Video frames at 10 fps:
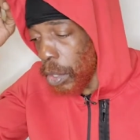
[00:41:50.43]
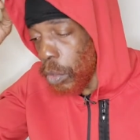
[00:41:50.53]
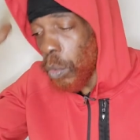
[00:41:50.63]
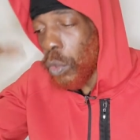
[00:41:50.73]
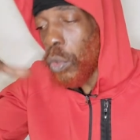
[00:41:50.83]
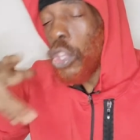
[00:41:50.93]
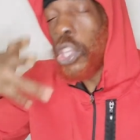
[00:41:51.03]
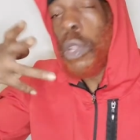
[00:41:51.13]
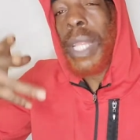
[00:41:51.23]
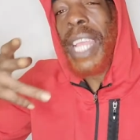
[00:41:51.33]
To
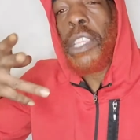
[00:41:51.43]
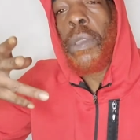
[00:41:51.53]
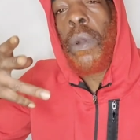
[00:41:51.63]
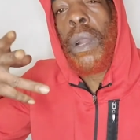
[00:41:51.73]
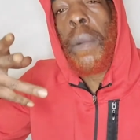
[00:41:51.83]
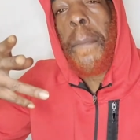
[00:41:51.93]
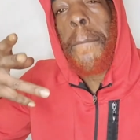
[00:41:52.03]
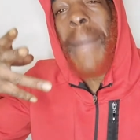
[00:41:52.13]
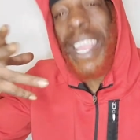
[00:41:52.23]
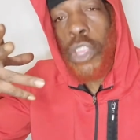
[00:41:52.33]
show that you are
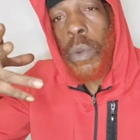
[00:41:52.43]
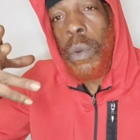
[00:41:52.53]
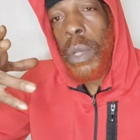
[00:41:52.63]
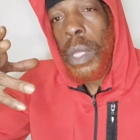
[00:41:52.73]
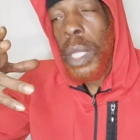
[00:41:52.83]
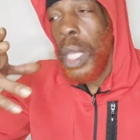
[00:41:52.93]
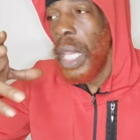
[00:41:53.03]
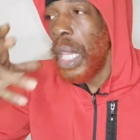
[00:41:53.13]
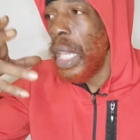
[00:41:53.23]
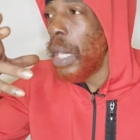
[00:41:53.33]
macho,
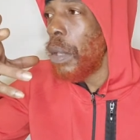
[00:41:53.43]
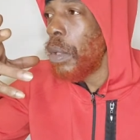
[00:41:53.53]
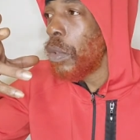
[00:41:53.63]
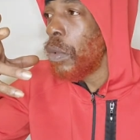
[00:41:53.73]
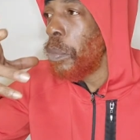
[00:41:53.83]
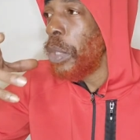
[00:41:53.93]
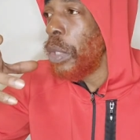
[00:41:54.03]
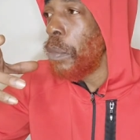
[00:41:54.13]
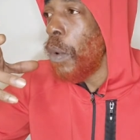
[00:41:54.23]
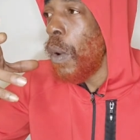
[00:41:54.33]
to be
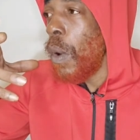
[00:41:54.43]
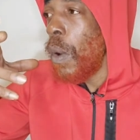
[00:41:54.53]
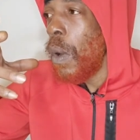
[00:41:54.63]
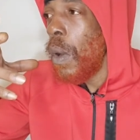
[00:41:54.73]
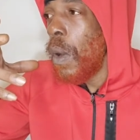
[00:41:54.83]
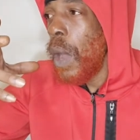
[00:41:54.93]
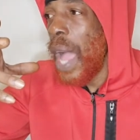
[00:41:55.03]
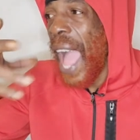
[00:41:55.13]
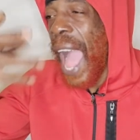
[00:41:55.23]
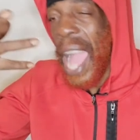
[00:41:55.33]
more
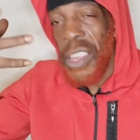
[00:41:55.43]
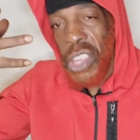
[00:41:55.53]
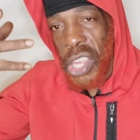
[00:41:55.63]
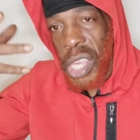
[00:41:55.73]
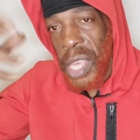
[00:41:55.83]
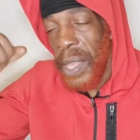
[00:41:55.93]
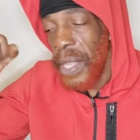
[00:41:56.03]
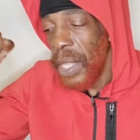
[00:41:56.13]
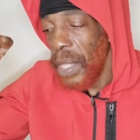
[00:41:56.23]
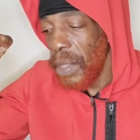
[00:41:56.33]
harsh,
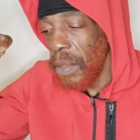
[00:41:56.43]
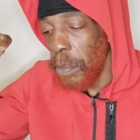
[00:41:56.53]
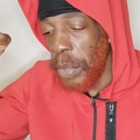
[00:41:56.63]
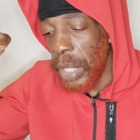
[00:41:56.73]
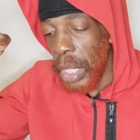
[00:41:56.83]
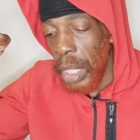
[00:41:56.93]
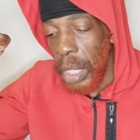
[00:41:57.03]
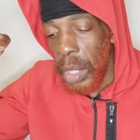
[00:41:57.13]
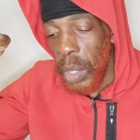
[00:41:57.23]
to be